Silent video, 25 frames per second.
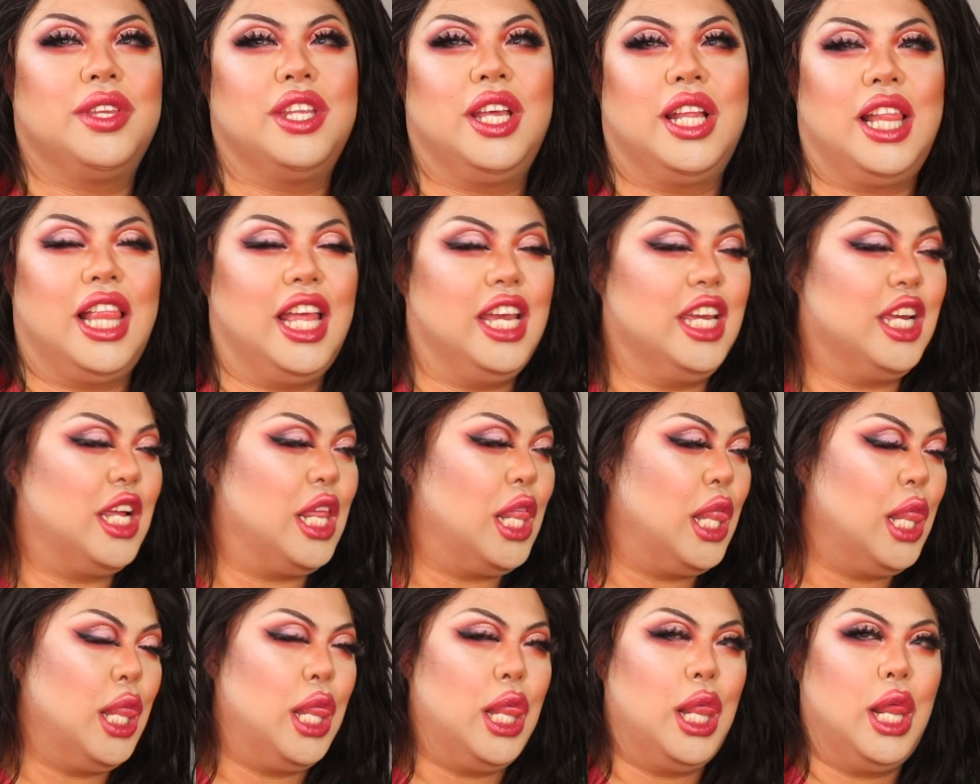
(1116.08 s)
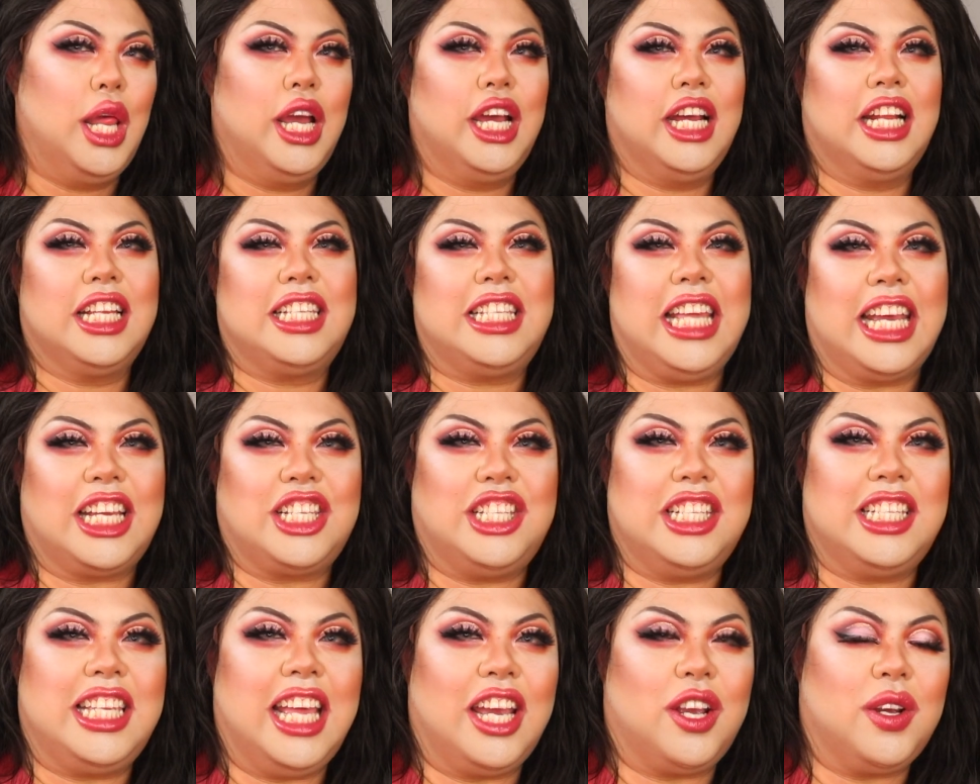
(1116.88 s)
like a sexy
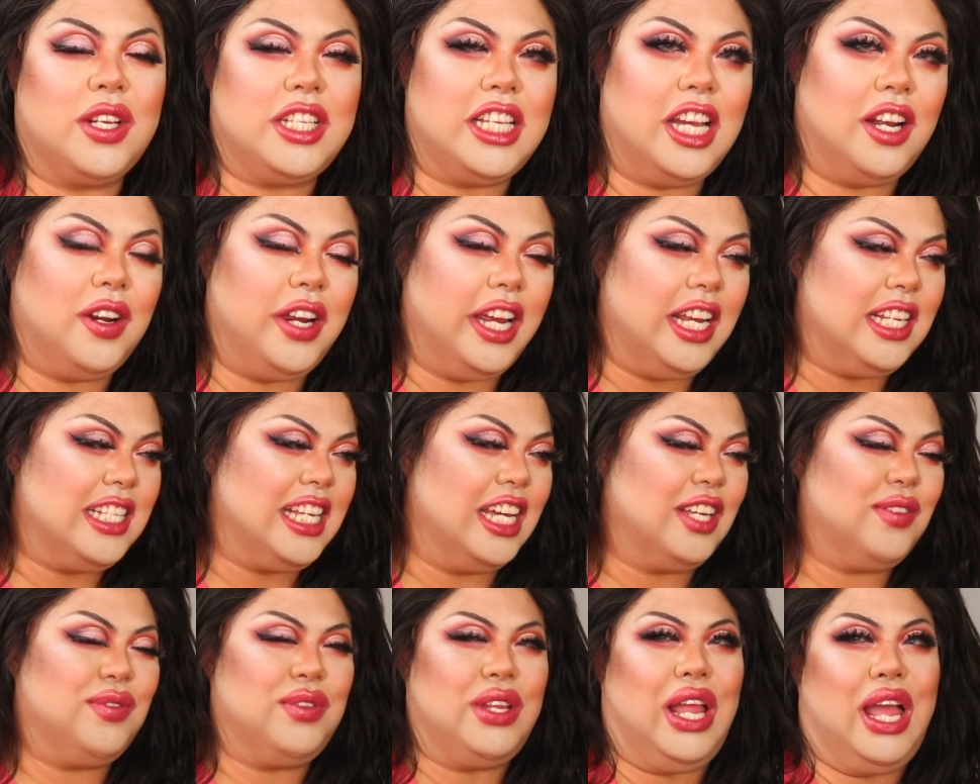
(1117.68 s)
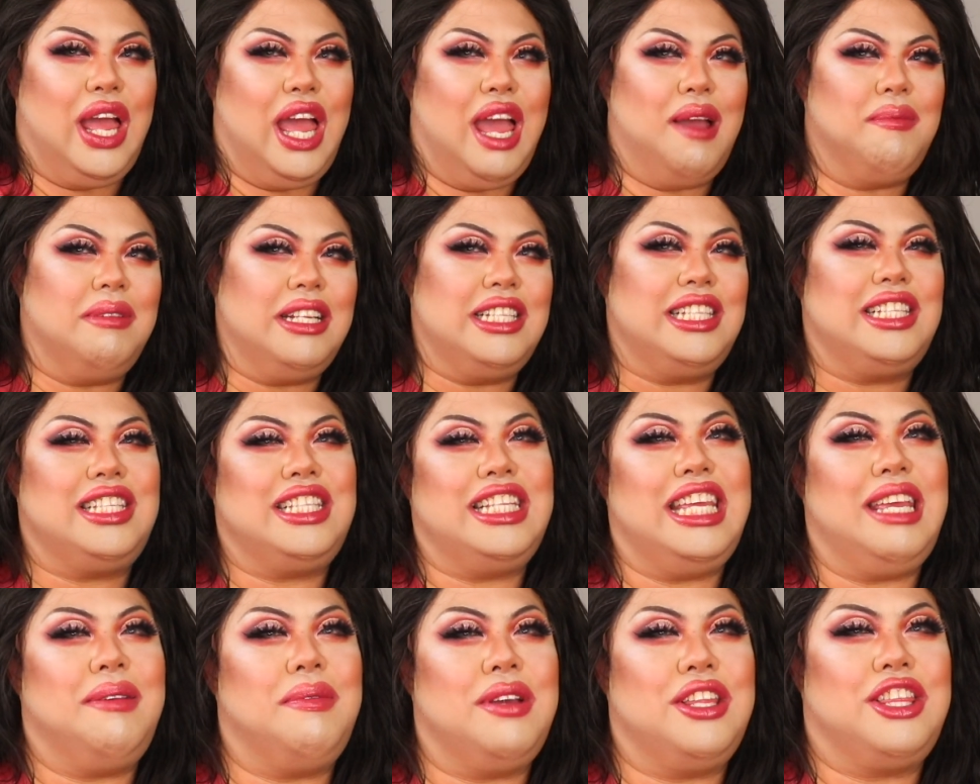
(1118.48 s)
secretary. He's like, I'm gonna
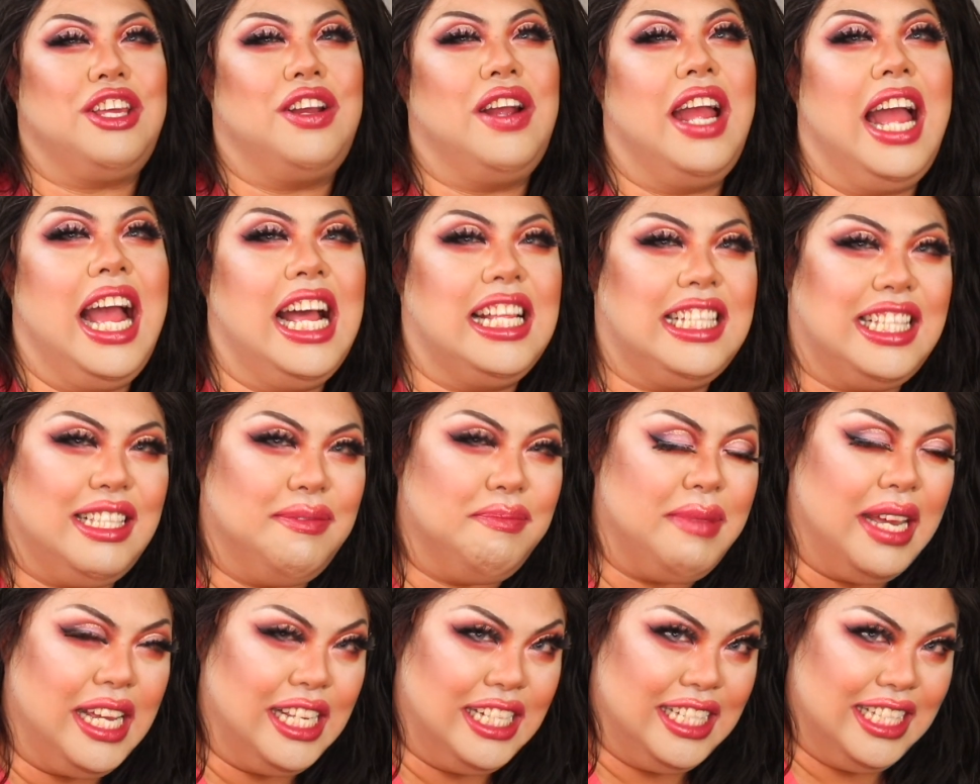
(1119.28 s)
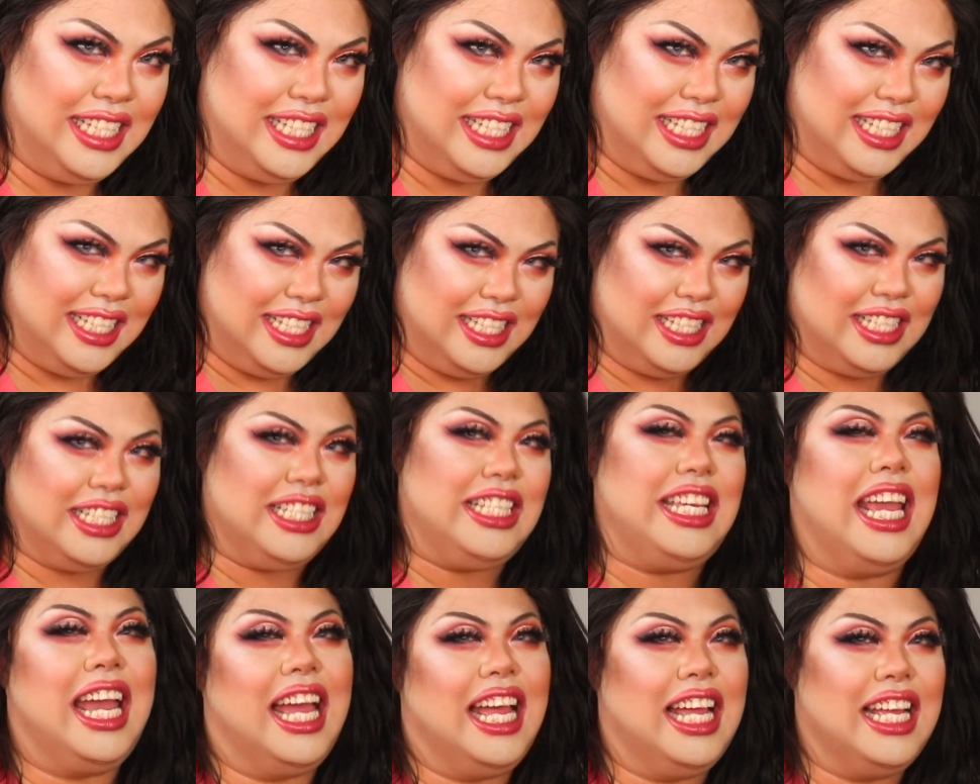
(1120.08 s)
sleep with your husband.
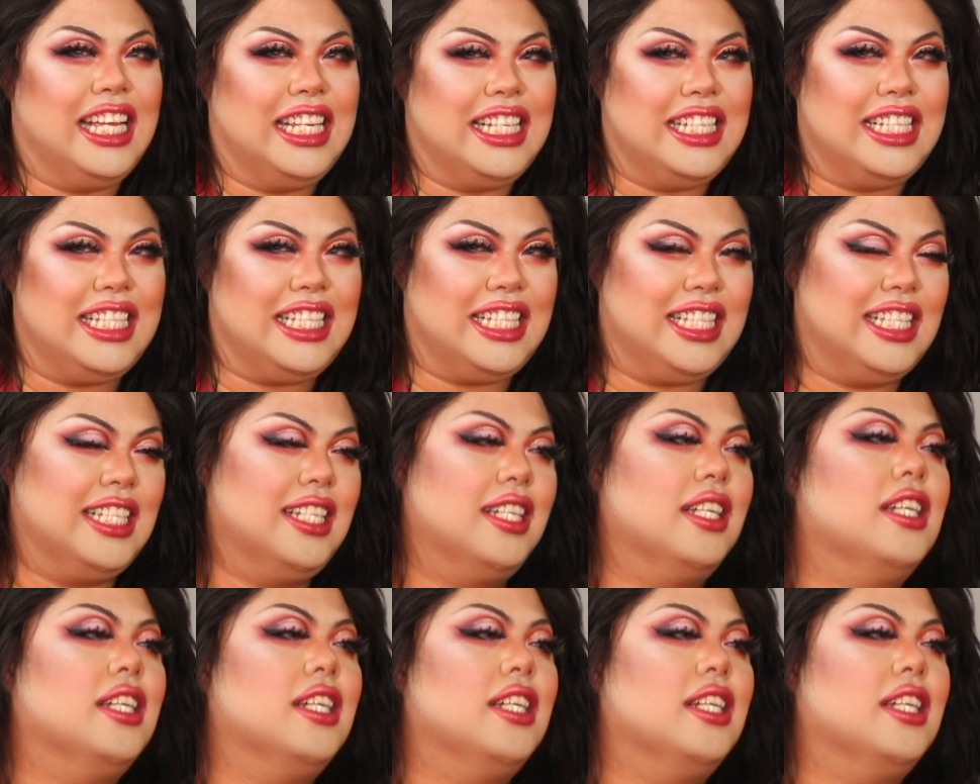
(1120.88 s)
Yes.